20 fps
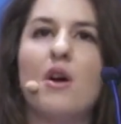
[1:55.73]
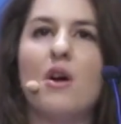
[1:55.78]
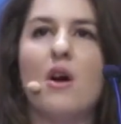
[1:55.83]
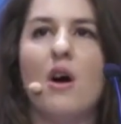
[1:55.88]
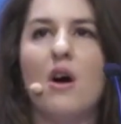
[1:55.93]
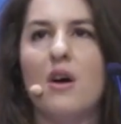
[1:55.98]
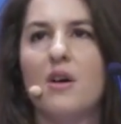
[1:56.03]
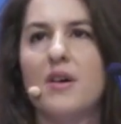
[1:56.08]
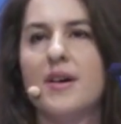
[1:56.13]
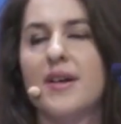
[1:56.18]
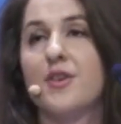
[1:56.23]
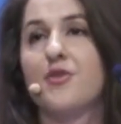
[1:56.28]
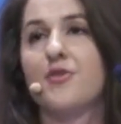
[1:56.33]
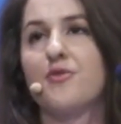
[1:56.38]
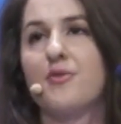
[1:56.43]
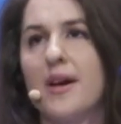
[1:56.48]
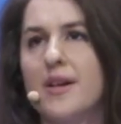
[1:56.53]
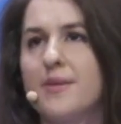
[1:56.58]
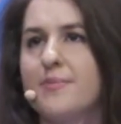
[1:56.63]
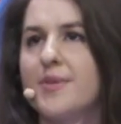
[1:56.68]
are all
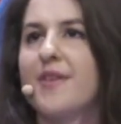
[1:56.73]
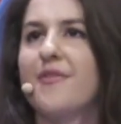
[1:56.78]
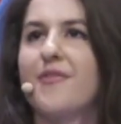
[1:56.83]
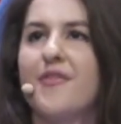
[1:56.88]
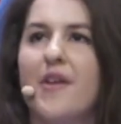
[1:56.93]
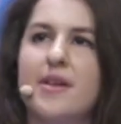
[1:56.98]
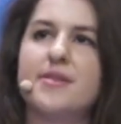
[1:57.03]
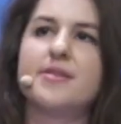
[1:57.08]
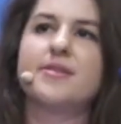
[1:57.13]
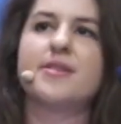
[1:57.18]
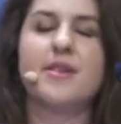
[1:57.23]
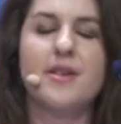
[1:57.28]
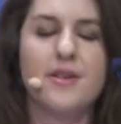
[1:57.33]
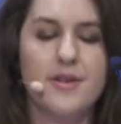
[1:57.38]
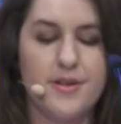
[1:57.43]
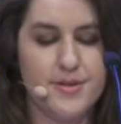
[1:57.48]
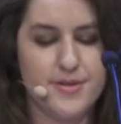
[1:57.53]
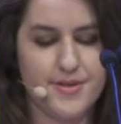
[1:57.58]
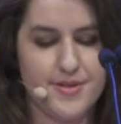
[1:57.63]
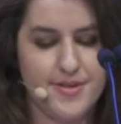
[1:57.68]
incredibly fun to
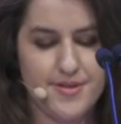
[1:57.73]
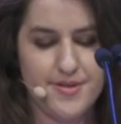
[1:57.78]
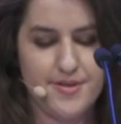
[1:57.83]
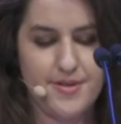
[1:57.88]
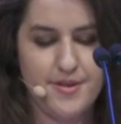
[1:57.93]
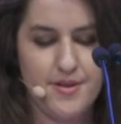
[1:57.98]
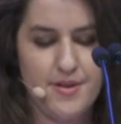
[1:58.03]
use.